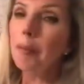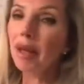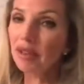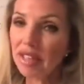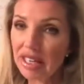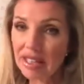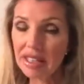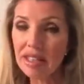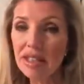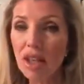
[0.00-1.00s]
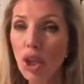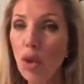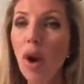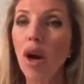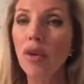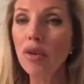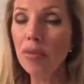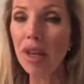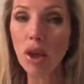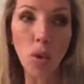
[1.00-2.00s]
Buildings that you own,
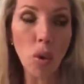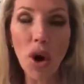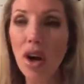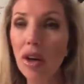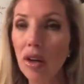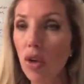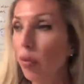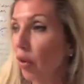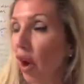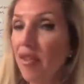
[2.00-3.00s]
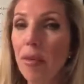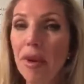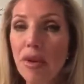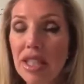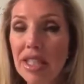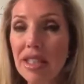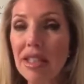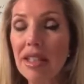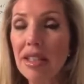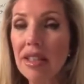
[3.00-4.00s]
be it your work, your private
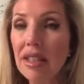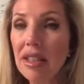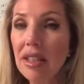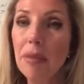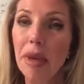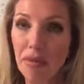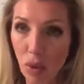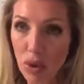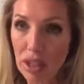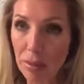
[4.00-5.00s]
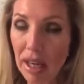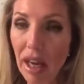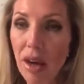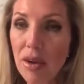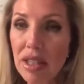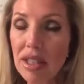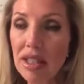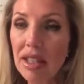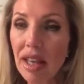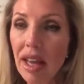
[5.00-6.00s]
buildings, can be forced to be closed.
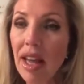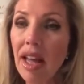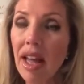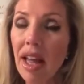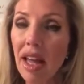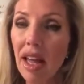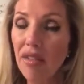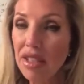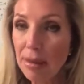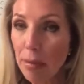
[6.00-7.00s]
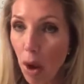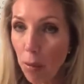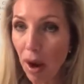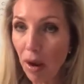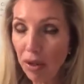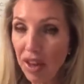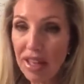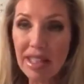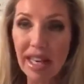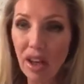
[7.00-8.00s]
If it's mobile
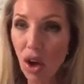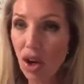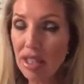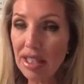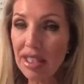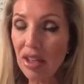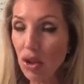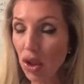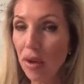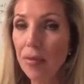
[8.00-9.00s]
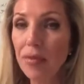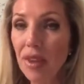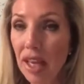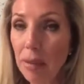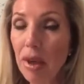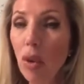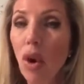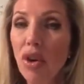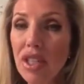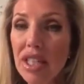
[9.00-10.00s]
things like cars, etc., they can be
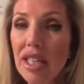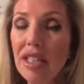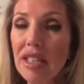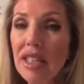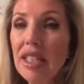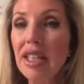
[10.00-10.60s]
quarantined.